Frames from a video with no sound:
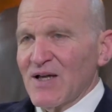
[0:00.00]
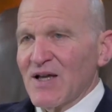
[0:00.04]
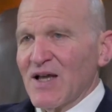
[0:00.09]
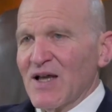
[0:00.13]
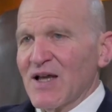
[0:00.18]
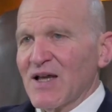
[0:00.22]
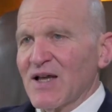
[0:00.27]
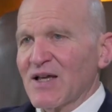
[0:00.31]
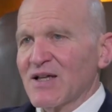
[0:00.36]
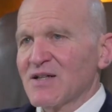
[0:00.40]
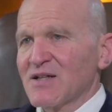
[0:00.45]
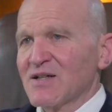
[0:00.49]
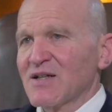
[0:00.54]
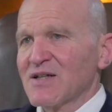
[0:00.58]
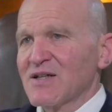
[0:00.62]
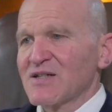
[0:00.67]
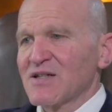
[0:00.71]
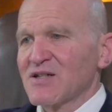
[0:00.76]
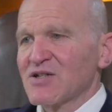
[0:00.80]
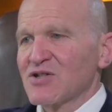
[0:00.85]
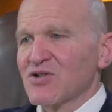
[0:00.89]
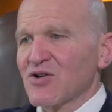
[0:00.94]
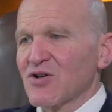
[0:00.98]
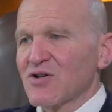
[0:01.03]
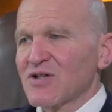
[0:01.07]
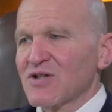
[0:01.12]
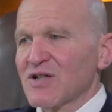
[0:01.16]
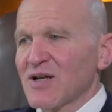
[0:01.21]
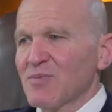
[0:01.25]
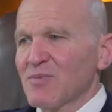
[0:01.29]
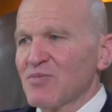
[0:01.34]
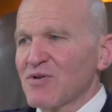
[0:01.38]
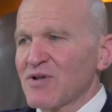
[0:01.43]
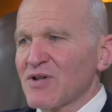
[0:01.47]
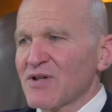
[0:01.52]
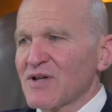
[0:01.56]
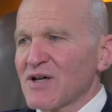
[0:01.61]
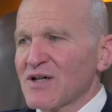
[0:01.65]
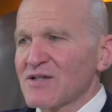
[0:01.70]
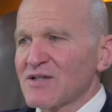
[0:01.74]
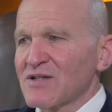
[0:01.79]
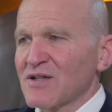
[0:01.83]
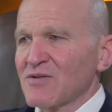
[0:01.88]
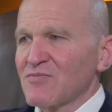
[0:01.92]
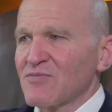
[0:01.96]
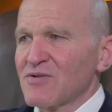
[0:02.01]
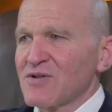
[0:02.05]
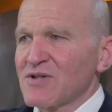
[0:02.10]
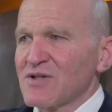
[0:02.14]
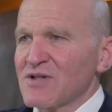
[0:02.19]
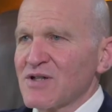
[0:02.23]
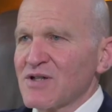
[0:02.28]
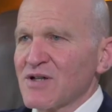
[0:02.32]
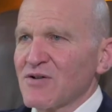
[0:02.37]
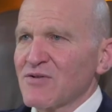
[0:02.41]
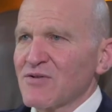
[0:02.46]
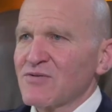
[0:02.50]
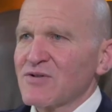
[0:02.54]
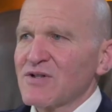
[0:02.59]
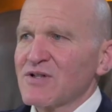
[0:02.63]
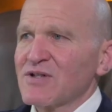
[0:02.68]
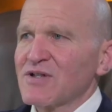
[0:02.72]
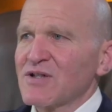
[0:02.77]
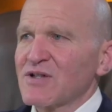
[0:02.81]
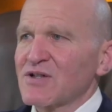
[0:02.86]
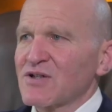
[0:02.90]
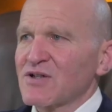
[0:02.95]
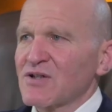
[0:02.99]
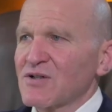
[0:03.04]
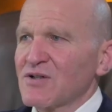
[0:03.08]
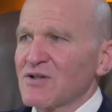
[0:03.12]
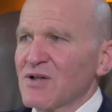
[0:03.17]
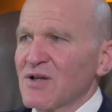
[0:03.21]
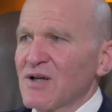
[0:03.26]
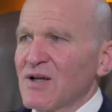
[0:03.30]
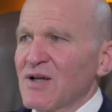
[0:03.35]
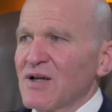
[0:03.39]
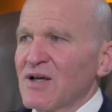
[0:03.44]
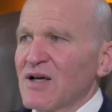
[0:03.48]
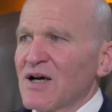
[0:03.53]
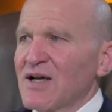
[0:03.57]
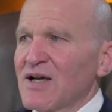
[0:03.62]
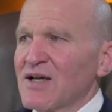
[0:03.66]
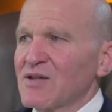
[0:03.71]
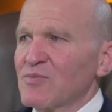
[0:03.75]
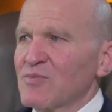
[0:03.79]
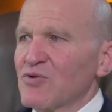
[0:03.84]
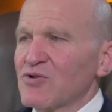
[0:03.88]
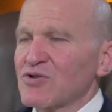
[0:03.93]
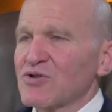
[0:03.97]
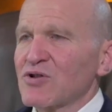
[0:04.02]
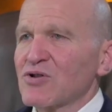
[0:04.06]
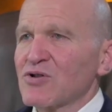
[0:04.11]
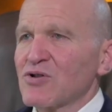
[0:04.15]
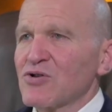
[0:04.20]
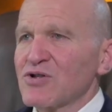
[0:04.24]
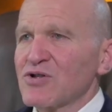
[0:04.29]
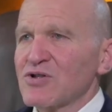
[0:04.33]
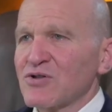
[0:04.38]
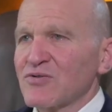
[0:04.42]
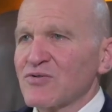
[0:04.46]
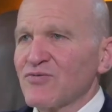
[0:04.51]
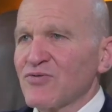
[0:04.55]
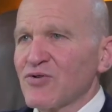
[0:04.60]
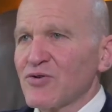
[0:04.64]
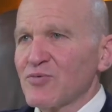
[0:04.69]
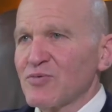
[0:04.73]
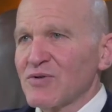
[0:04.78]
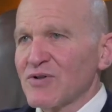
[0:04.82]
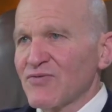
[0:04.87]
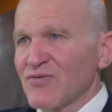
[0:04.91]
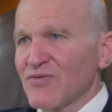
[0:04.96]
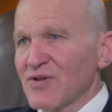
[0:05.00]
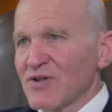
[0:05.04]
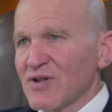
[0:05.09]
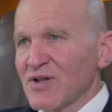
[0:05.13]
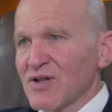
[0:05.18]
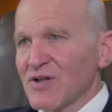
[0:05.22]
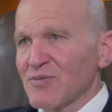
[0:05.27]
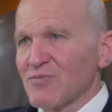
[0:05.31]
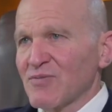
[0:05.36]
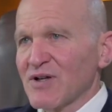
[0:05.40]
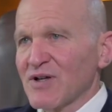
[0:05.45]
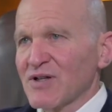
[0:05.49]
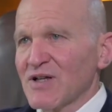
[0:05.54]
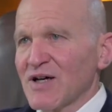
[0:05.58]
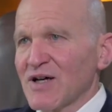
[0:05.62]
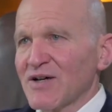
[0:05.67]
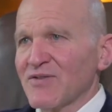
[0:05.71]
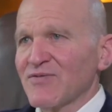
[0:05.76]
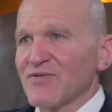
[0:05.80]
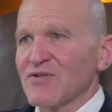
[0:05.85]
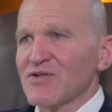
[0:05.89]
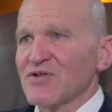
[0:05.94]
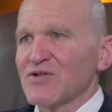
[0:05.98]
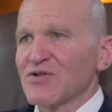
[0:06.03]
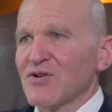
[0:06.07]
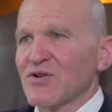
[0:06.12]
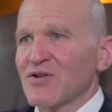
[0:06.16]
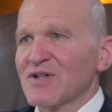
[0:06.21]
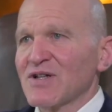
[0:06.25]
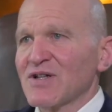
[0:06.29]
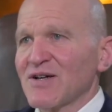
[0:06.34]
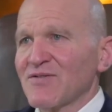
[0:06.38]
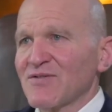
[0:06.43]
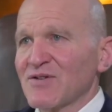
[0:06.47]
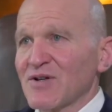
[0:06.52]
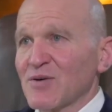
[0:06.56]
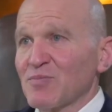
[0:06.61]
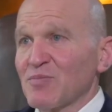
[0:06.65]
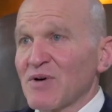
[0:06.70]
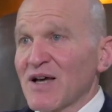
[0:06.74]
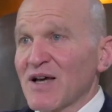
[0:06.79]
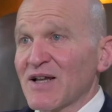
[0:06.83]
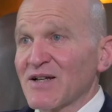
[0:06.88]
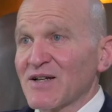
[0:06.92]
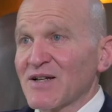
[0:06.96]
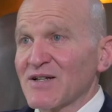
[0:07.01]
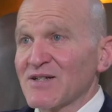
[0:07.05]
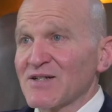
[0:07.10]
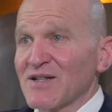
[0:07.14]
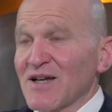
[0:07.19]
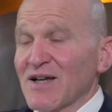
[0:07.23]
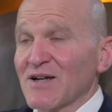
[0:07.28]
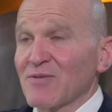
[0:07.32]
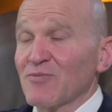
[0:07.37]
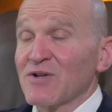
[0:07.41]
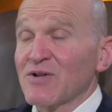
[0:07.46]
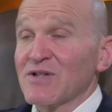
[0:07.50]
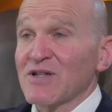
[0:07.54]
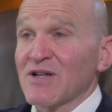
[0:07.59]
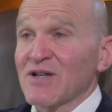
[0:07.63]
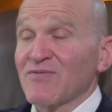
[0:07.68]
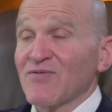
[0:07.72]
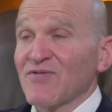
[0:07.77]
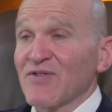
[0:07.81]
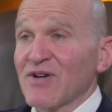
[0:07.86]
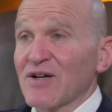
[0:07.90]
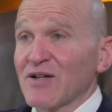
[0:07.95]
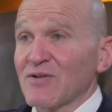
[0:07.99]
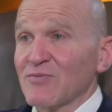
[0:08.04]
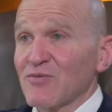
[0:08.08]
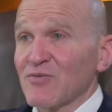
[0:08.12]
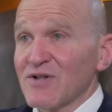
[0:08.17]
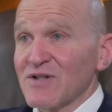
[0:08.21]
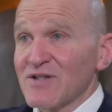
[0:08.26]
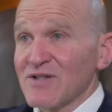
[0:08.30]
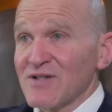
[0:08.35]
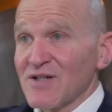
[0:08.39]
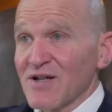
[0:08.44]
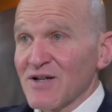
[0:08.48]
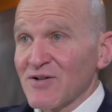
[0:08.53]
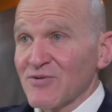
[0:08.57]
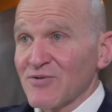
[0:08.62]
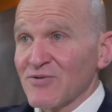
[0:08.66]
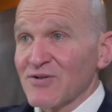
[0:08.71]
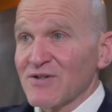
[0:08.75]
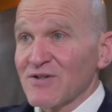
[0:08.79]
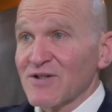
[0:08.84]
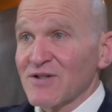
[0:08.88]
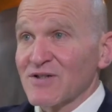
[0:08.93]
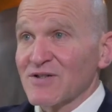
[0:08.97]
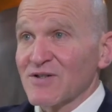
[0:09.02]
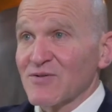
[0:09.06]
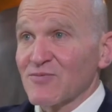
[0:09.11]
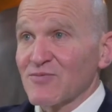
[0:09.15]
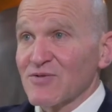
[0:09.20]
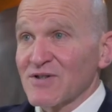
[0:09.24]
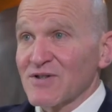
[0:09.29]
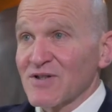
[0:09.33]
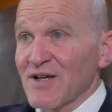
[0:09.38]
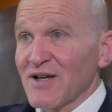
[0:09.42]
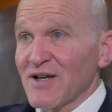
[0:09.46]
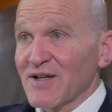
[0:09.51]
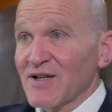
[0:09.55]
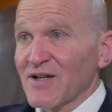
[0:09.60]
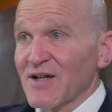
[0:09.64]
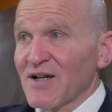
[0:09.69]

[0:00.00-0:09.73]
And as I started empathizing with his heroin addiction, I had the most claustrophobic feeling in my life and started having a panic attack once I felt what his heroin addiction was like.